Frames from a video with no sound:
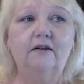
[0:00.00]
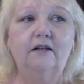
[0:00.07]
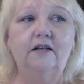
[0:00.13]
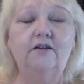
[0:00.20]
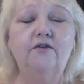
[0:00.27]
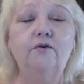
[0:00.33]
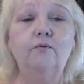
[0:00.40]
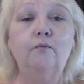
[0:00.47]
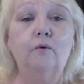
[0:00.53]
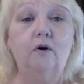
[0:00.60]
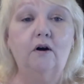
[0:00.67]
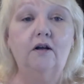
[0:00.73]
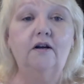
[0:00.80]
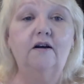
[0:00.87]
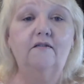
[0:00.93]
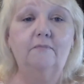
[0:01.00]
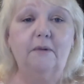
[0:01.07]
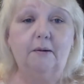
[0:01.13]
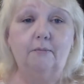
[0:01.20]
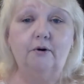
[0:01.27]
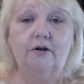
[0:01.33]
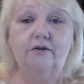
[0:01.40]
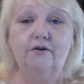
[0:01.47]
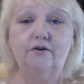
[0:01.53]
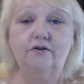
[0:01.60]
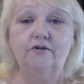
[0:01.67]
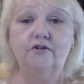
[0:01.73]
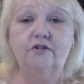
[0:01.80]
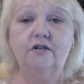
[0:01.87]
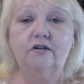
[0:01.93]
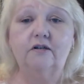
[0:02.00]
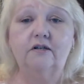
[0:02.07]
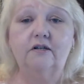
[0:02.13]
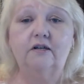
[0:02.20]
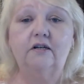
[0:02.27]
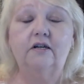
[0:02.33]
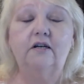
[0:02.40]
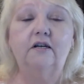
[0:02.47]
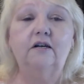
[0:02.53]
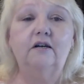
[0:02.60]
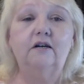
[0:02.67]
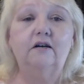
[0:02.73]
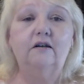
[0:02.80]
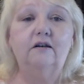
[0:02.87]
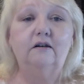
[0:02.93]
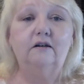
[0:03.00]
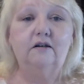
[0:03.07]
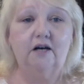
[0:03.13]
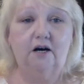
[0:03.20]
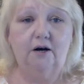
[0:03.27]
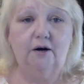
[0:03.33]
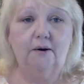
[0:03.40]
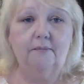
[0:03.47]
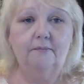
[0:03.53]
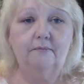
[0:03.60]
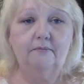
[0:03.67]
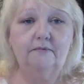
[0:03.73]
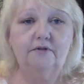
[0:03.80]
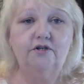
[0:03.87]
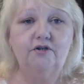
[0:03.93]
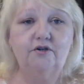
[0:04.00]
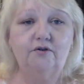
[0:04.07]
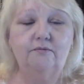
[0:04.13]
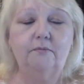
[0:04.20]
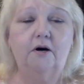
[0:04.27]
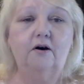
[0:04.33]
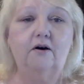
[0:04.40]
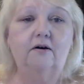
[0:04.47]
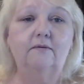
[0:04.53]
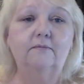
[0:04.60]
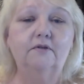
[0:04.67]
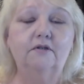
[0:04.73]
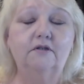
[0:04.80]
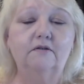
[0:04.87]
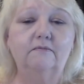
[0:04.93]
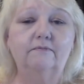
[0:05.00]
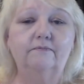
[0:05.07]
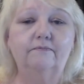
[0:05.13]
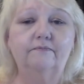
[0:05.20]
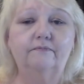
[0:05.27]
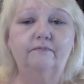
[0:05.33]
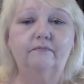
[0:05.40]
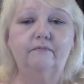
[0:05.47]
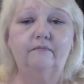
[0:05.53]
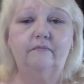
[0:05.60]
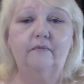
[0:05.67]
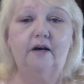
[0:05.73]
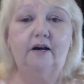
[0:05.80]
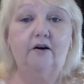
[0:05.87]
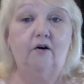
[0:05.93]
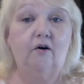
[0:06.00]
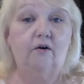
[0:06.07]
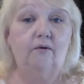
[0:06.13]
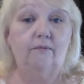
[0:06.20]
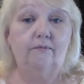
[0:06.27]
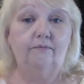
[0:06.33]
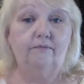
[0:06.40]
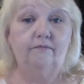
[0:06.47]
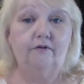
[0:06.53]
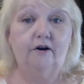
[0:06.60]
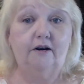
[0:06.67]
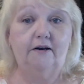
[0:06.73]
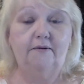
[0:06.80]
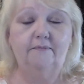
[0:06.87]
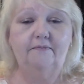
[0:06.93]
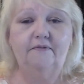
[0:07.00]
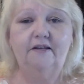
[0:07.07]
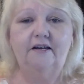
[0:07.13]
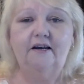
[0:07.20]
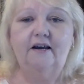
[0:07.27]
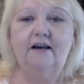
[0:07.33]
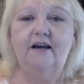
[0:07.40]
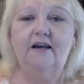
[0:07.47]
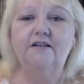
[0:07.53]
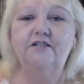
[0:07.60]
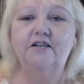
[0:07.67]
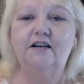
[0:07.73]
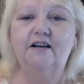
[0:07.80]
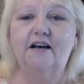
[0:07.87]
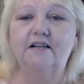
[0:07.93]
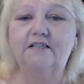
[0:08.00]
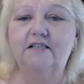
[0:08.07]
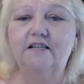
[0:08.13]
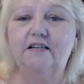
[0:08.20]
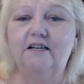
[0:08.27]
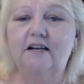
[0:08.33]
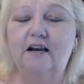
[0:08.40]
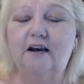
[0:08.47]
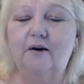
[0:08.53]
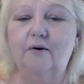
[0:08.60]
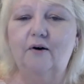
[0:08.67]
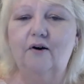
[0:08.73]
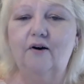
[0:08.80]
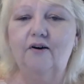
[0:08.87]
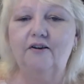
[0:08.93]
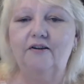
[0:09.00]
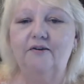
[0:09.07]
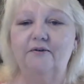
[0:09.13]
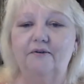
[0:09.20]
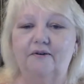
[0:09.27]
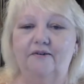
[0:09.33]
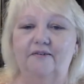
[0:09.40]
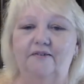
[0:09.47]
either one of my brothers come to Mom's at all, right? Hey, JIT, how are you?